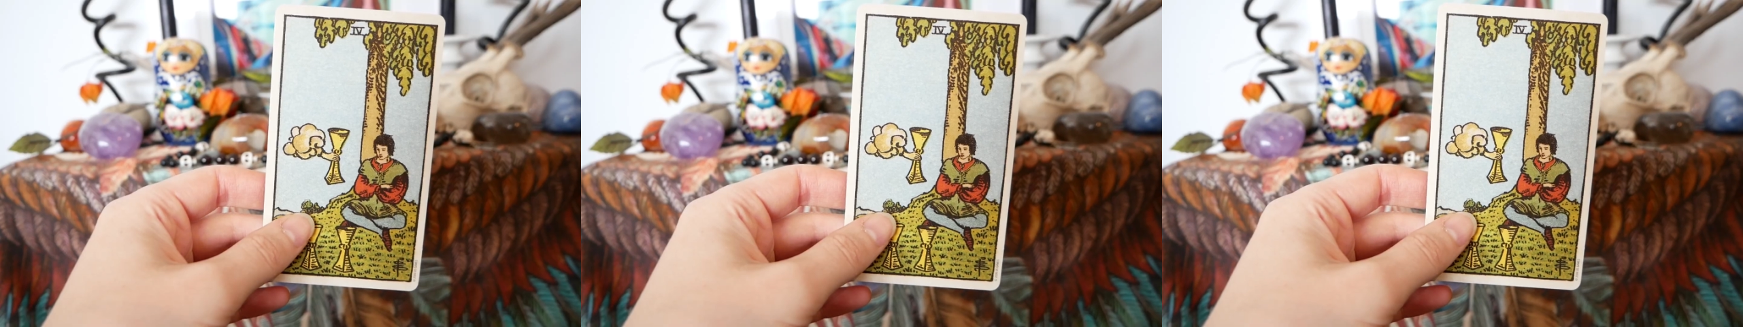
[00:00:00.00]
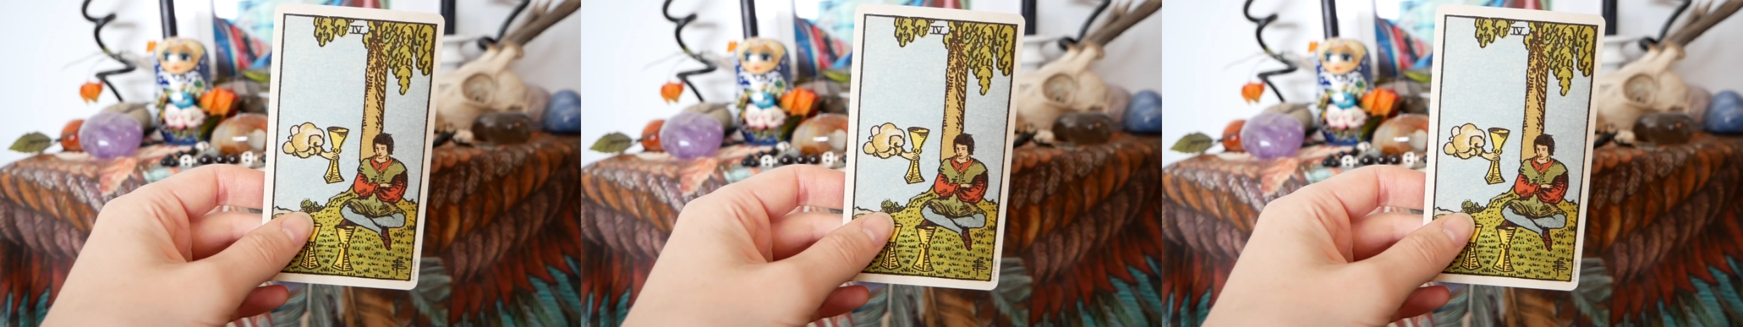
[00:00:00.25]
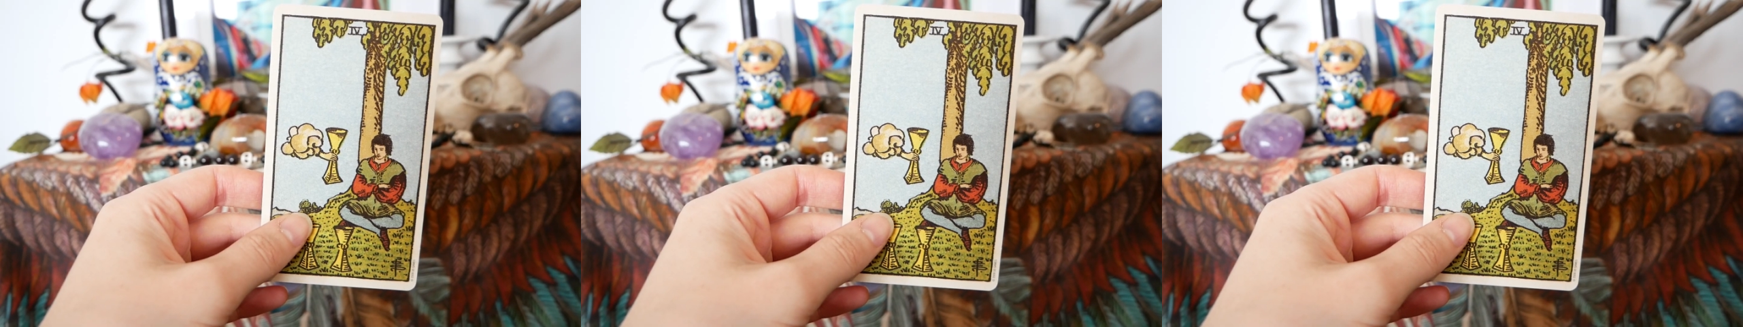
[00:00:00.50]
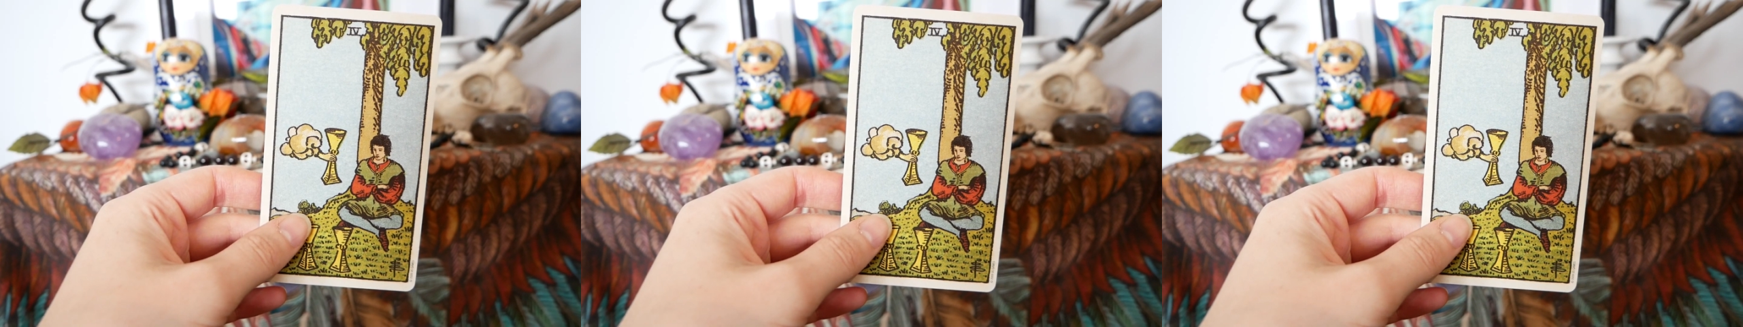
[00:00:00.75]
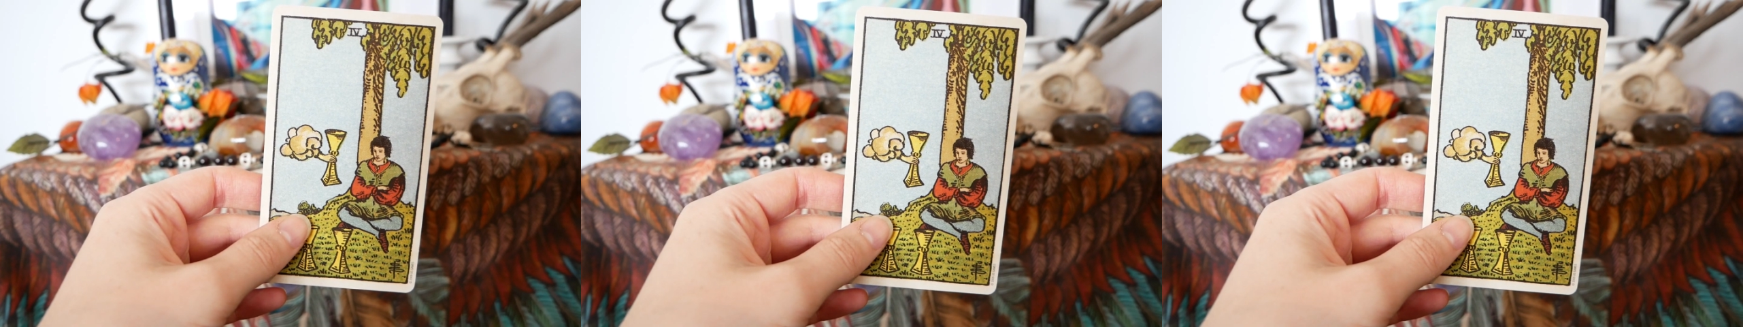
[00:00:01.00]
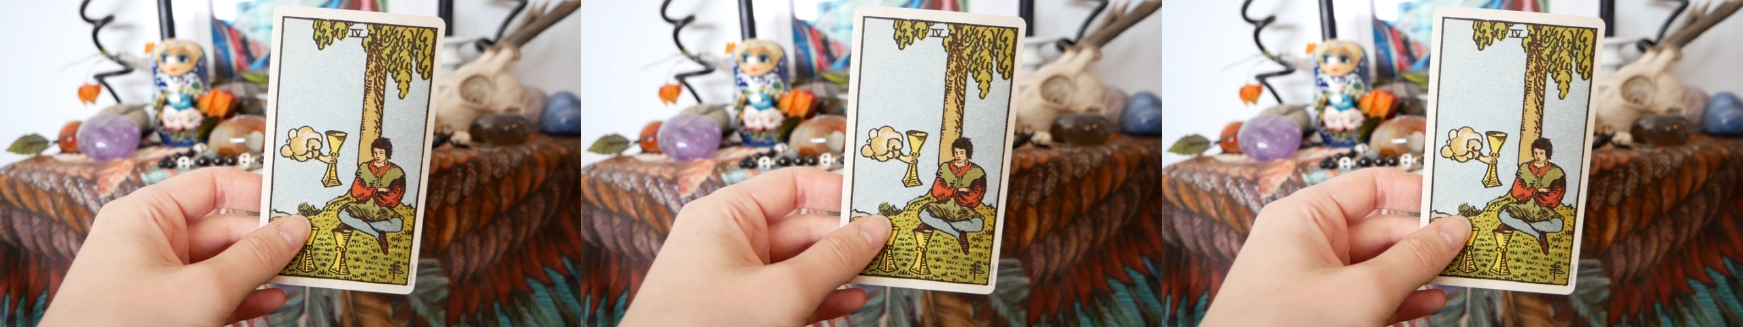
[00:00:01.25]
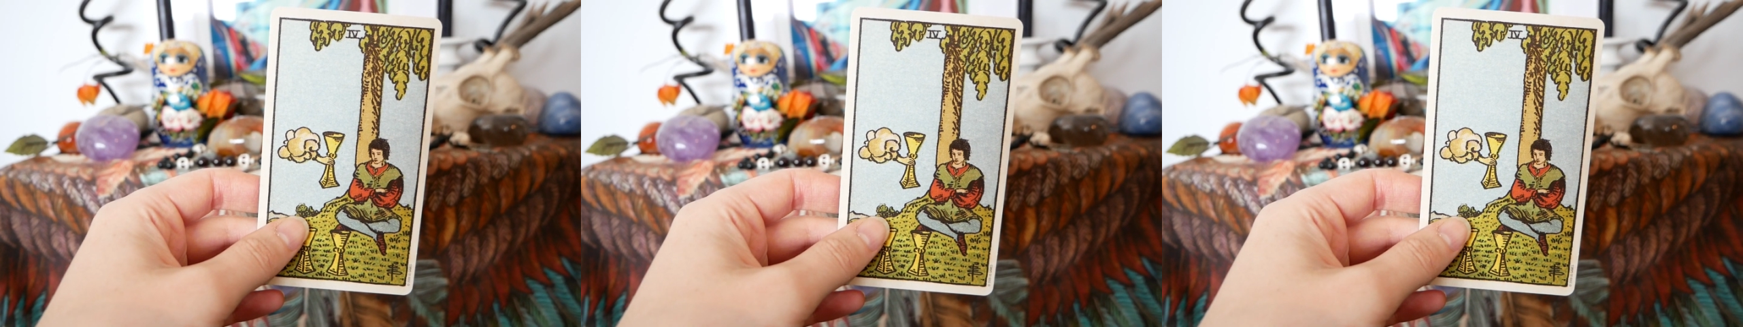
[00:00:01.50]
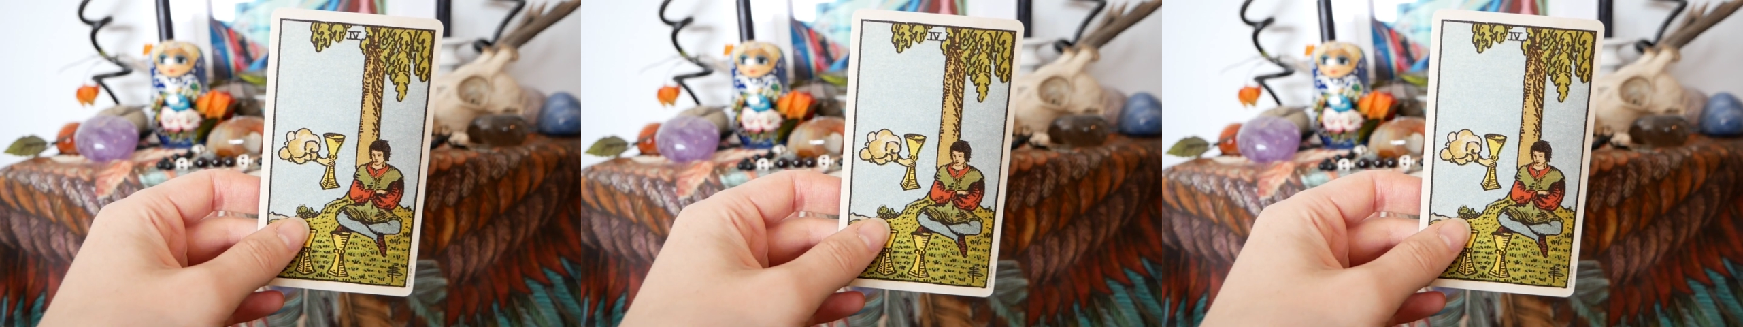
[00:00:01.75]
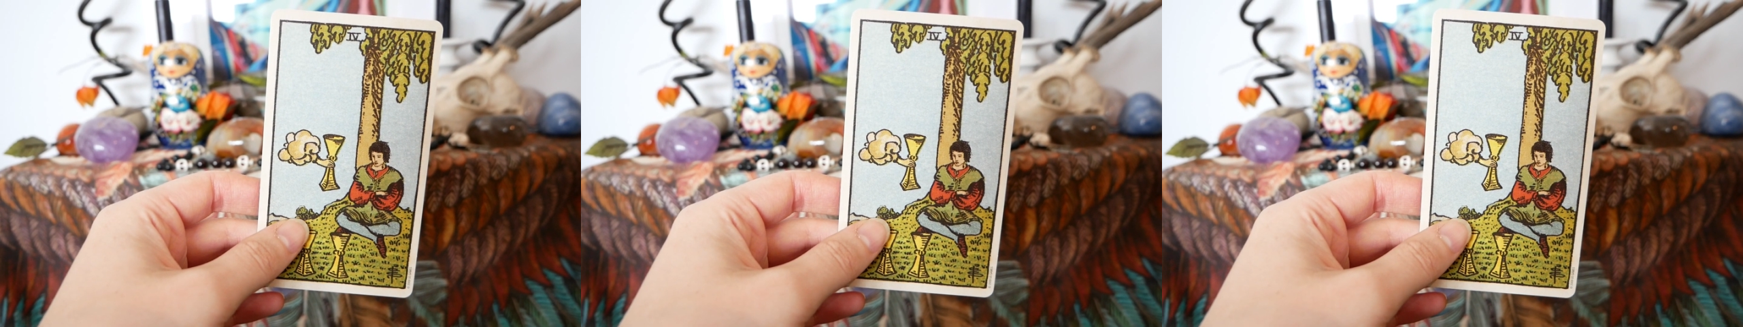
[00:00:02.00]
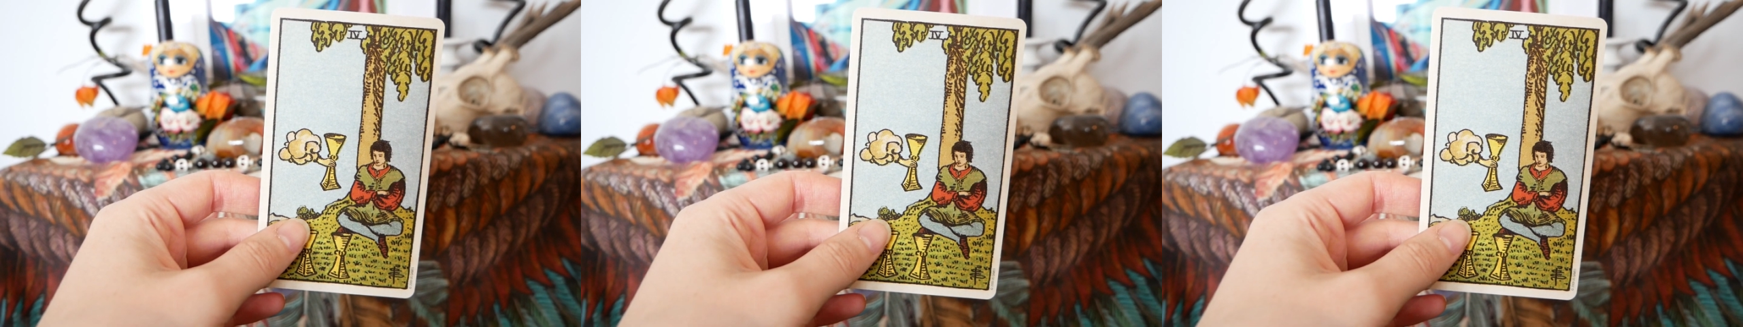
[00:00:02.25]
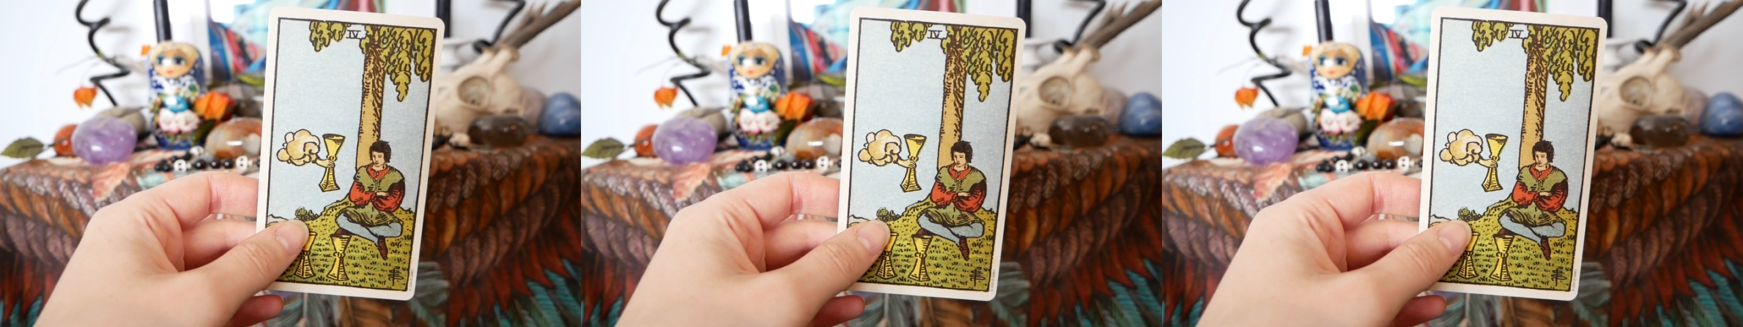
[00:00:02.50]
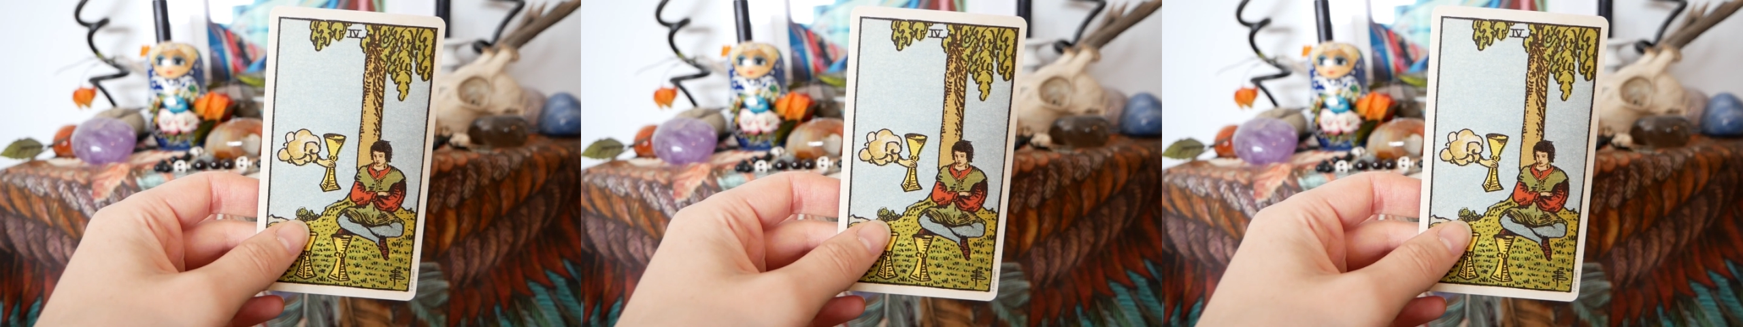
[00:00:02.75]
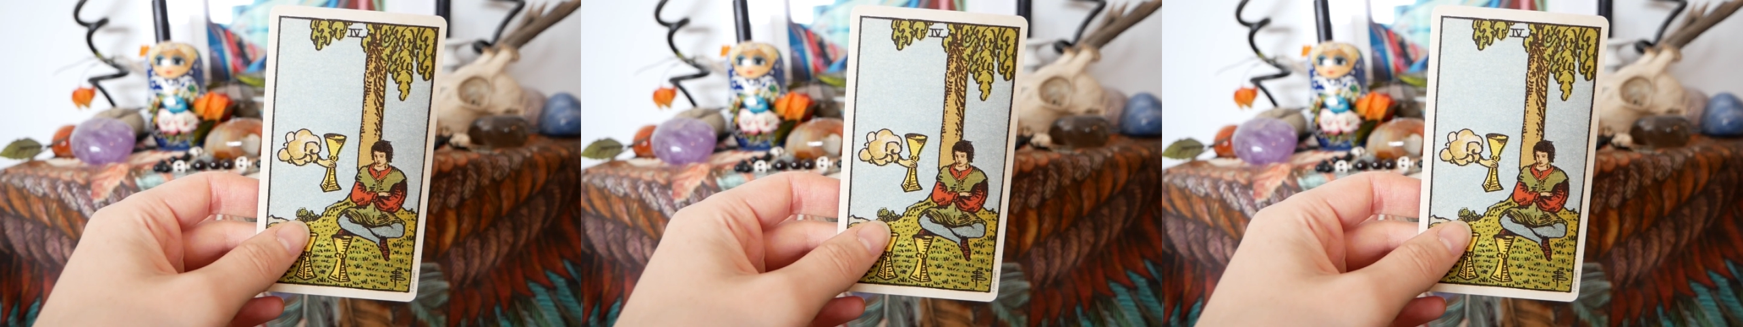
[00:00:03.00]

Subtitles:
Nobody's mouth can be seen.